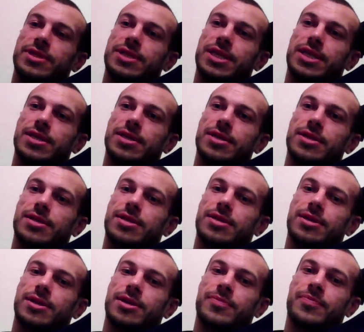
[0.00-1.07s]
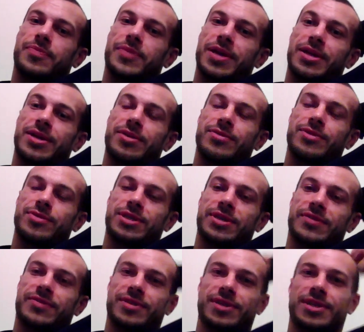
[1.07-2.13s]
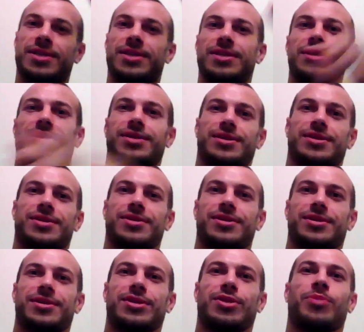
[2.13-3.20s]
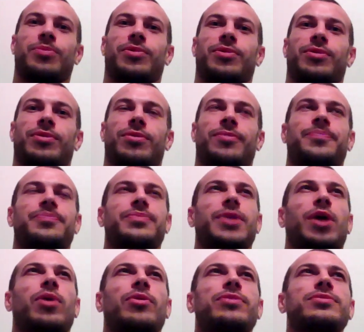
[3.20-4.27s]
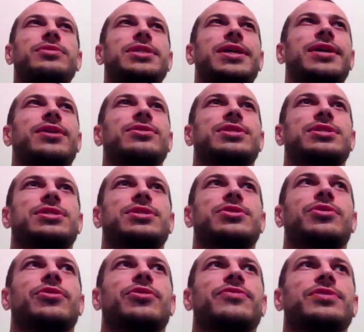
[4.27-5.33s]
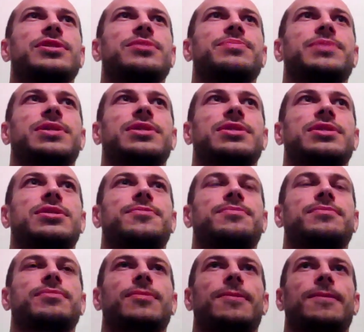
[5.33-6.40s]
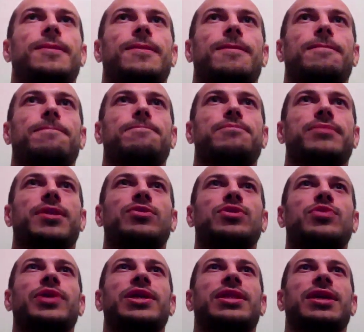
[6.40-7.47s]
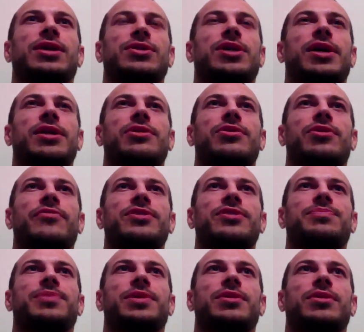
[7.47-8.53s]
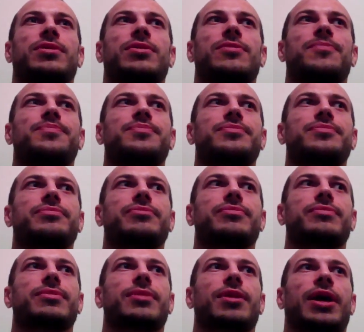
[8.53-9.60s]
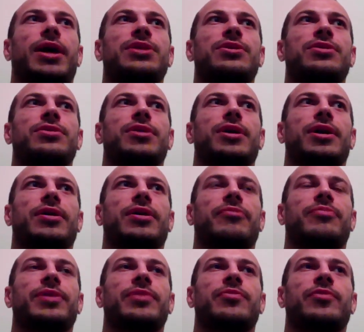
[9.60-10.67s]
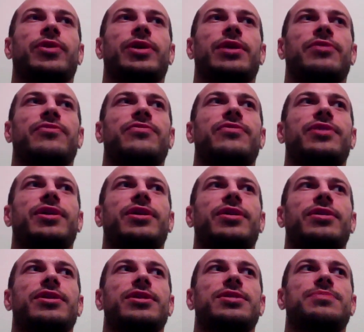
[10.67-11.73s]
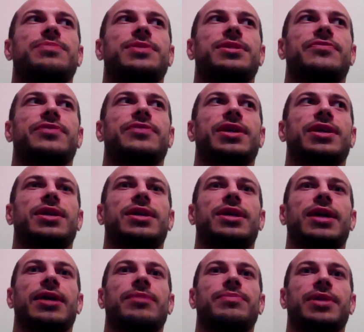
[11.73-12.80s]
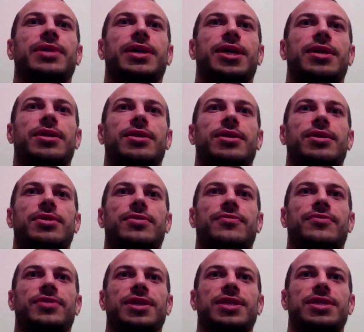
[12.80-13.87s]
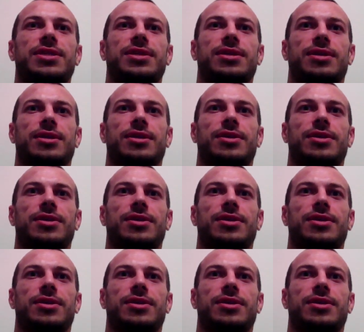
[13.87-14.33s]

ticket, and yeah, it was definitely a lot more. I wouldn't say I was as nervous because it was a weird thing. I was kind of nervous, but not. I've been working a very specific game plan for this,